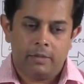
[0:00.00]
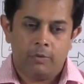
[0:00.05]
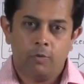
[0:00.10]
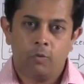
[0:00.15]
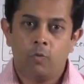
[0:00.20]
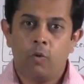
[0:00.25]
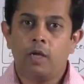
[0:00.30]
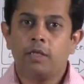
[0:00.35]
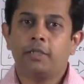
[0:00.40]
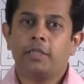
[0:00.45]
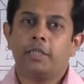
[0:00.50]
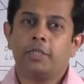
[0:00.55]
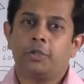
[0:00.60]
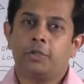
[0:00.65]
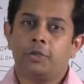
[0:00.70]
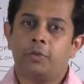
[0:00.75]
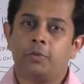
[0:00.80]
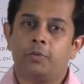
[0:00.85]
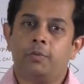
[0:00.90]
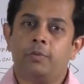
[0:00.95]
who
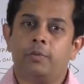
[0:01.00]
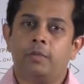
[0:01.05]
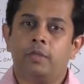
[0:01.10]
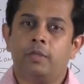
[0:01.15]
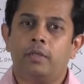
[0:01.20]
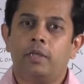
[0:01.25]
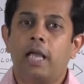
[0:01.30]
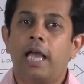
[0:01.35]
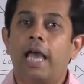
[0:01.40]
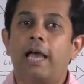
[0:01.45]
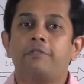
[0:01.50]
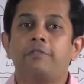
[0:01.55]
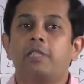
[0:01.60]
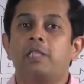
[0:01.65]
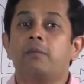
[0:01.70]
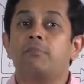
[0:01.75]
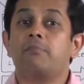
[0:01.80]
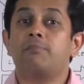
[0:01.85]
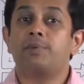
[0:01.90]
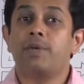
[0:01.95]
wanted to have
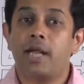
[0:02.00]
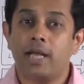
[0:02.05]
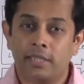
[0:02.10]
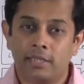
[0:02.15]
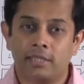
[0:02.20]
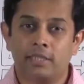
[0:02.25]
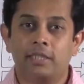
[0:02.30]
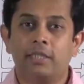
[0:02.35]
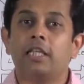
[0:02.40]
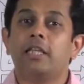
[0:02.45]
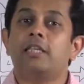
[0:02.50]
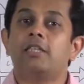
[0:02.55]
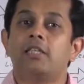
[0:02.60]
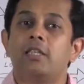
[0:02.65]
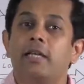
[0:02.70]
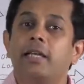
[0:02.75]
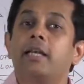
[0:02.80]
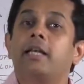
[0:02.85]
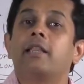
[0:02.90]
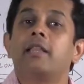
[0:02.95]
some nuts
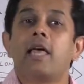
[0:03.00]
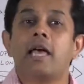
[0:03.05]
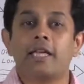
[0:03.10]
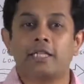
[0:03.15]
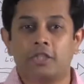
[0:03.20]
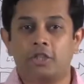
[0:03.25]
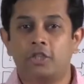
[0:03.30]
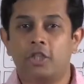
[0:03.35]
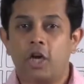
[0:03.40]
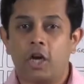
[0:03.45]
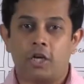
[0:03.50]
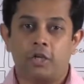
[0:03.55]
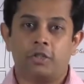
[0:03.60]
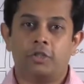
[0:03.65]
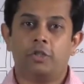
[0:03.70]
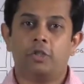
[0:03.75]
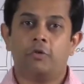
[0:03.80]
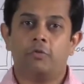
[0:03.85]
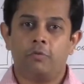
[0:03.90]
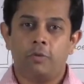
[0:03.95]
inside a glass jar.
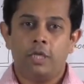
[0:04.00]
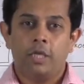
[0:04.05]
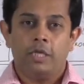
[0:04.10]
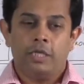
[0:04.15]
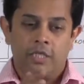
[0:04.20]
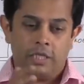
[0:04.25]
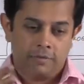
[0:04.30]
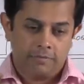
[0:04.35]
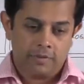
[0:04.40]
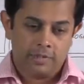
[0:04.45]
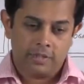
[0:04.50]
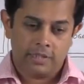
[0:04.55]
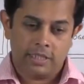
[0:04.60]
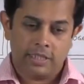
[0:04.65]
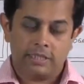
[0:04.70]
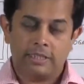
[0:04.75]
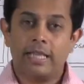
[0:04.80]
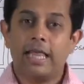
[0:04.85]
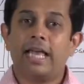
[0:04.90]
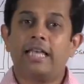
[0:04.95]
So this was
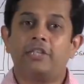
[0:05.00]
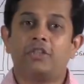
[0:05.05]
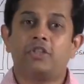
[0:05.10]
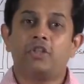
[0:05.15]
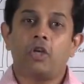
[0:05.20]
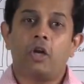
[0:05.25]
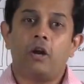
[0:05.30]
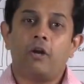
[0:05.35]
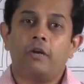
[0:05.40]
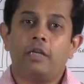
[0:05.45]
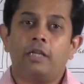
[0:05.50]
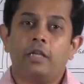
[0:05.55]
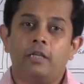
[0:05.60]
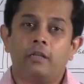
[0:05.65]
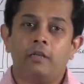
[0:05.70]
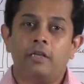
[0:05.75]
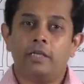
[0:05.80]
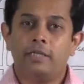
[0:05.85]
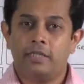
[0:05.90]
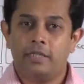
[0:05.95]
a glass jar
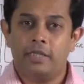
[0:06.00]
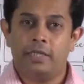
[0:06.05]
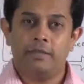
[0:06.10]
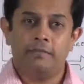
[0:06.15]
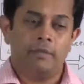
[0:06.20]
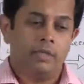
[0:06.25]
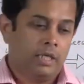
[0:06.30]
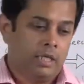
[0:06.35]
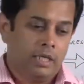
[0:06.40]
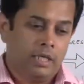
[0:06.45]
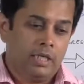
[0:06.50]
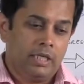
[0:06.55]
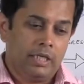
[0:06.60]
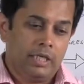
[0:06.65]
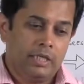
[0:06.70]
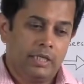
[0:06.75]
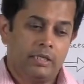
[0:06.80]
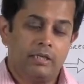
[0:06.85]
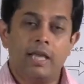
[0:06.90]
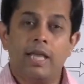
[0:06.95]
here. Inside
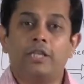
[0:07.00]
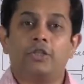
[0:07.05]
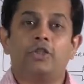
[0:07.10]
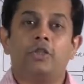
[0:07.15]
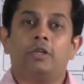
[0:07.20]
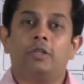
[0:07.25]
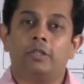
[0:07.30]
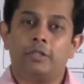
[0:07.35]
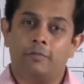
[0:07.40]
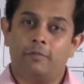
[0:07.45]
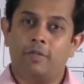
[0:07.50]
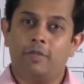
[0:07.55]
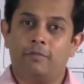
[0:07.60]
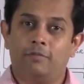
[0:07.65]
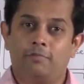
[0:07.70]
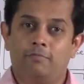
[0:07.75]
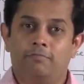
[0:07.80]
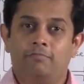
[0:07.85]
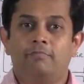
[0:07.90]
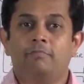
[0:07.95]
the glass jar there were
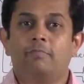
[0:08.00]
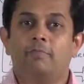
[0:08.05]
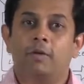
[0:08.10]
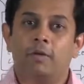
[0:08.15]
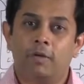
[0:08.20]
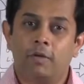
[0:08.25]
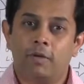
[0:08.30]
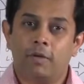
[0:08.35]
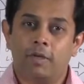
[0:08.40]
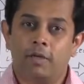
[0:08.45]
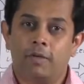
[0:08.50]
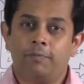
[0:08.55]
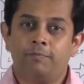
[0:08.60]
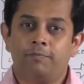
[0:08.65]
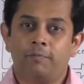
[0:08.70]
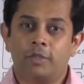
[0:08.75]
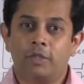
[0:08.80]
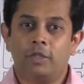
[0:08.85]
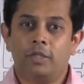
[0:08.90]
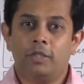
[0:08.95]

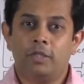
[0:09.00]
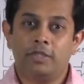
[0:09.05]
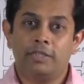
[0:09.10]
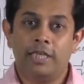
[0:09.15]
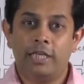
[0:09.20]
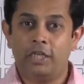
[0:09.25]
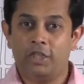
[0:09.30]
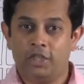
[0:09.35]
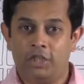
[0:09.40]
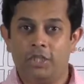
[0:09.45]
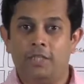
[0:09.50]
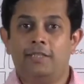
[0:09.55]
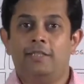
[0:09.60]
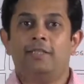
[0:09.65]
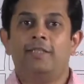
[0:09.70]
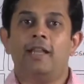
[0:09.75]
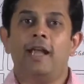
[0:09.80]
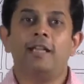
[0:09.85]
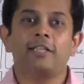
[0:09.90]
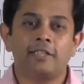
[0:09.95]
delicious
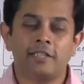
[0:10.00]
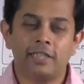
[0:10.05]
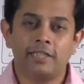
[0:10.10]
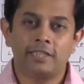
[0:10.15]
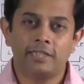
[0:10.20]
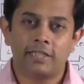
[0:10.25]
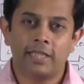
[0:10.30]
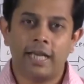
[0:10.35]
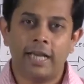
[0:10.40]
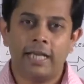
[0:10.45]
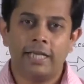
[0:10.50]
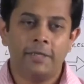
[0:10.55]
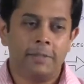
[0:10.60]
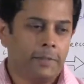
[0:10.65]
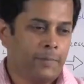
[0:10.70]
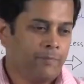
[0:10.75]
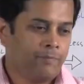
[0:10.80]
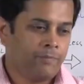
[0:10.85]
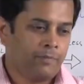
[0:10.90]
nuts inside,